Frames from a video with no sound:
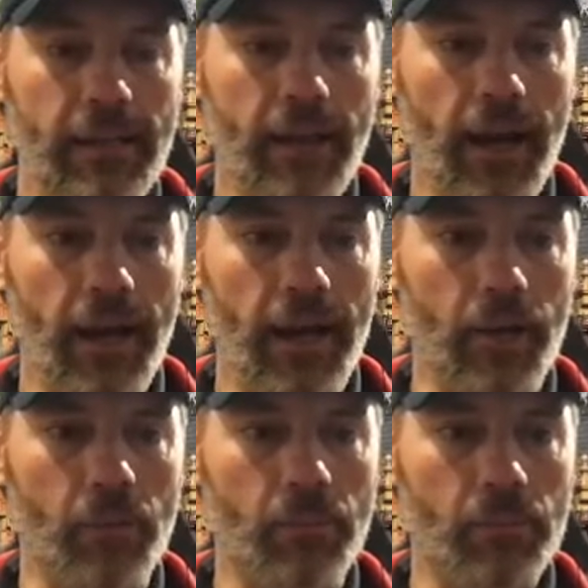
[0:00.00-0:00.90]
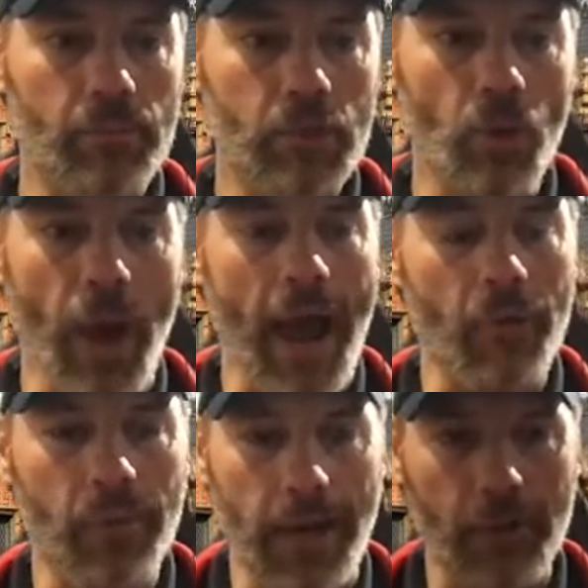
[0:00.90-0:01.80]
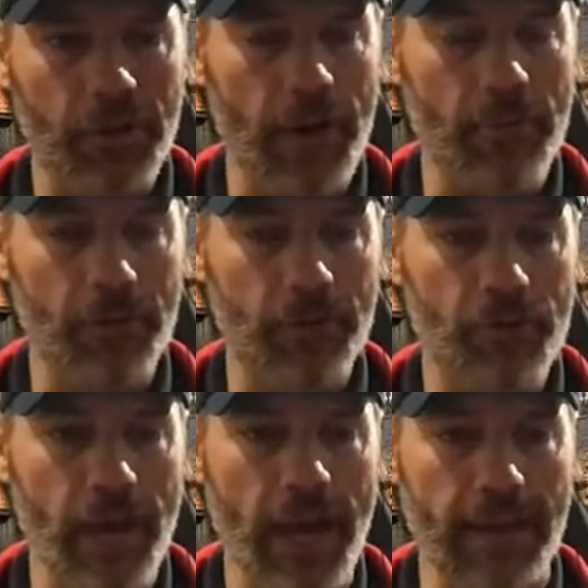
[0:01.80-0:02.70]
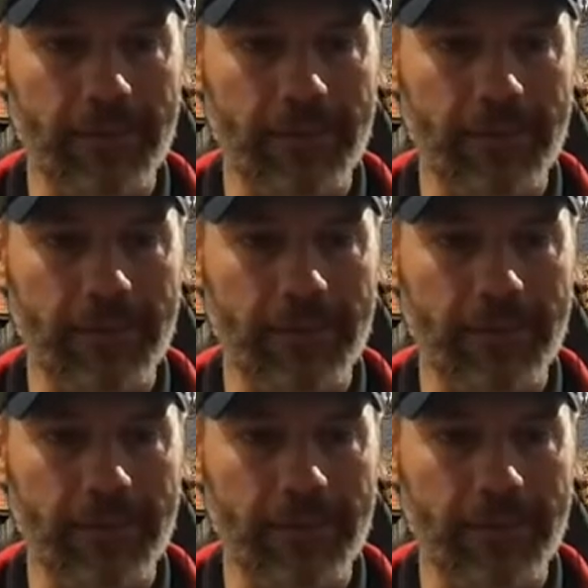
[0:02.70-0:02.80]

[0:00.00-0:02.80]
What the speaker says: So how were you able to do that?